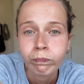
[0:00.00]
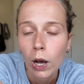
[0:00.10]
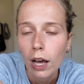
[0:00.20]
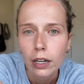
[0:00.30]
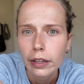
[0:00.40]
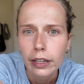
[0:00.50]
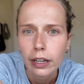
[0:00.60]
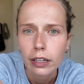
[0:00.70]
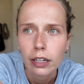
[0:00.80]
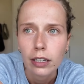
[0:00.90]
I don't think
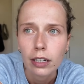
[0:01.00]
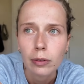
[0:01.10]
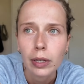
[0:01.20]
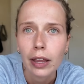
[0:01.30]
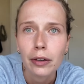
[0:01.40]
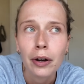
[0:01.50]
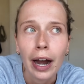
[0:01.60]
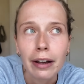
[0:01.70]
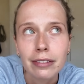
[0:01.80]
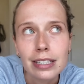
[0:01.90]
I could have done it without the
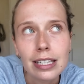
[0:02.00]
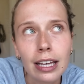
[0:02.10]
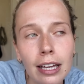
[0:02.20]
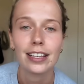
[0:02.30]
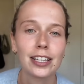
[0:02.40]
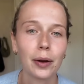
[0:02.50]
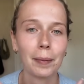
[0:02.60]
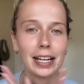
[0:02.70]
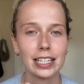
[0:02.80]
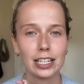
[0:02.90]
crowds. So I'm
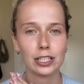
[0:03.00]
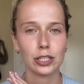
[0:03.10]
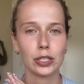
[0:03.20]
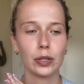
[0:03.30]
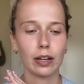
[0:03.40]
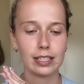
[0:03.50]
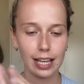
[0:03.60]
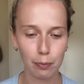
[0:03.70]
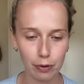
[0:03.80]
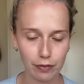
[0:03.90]
actually going to do a
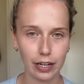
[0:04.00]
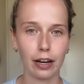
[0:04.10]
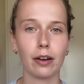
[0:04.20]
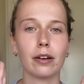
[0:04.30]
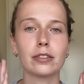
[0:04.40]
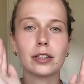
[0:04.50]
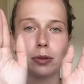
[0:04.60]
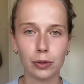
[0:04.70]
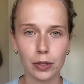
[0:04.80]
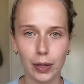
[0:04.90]
separate video answering
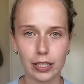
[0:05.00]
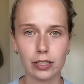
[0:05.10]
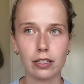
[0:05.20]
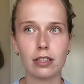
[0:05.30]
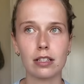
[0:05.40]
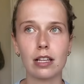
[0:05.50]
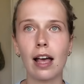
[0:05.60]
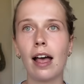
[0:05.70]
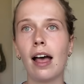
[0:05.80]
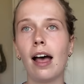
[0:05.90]
all your questions,
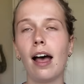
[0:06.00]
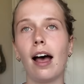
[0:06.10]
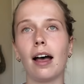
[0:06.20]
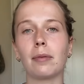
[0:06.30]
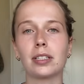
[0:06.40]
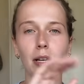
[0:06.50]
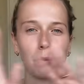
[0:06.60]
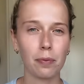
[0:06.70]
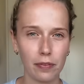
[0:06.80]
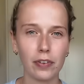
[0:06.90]
because
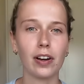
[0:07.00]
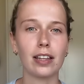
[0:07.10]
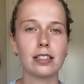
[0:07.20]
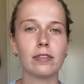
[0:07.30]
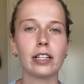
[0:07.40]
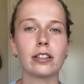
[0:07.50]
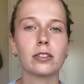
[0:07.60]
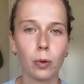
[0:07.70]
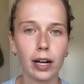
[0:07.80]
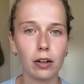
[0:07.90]
I feel like this video is
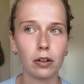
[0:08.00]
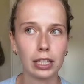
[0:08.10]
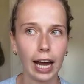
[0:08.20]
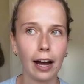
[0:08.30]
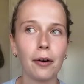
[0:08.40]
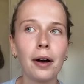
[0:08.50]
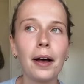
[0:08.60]
quite long now.